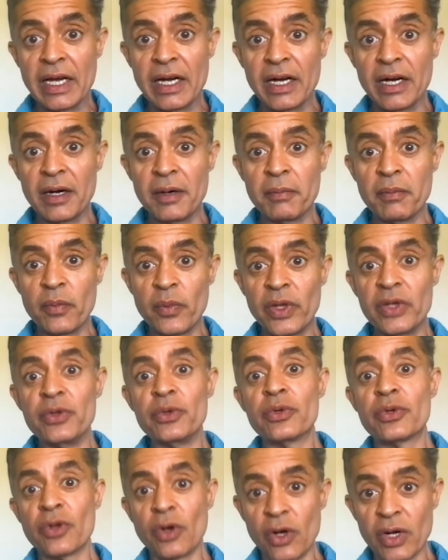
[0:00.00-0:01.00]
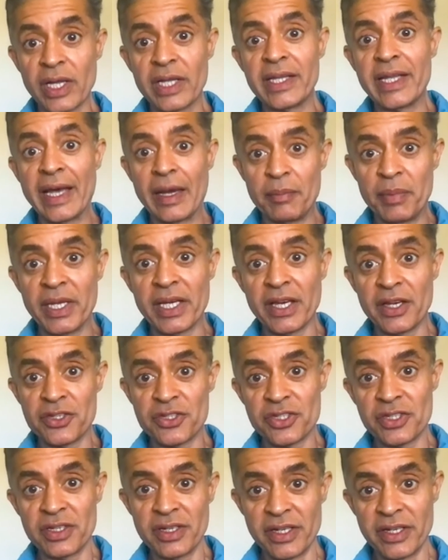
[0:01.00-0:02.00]
when you talk at the
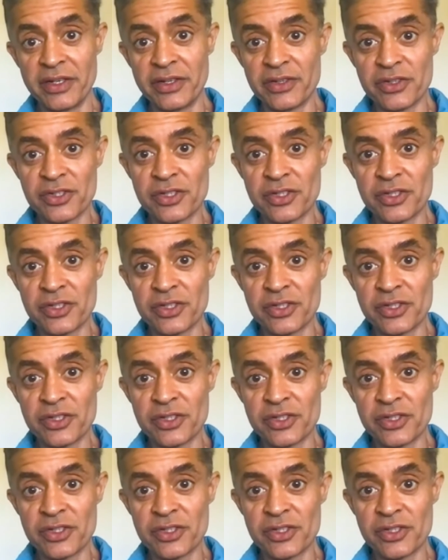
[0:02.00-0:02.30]
application layer.